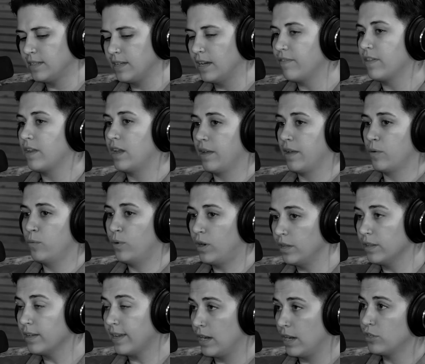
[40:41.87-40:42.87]
stuff, and like we're on
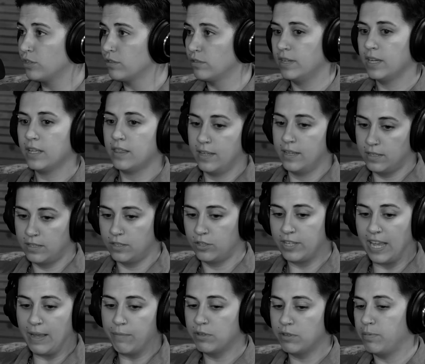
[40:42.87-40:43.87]
the couch just like this,
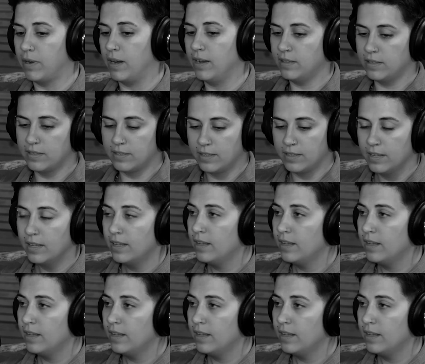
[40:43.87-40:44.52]
same spots.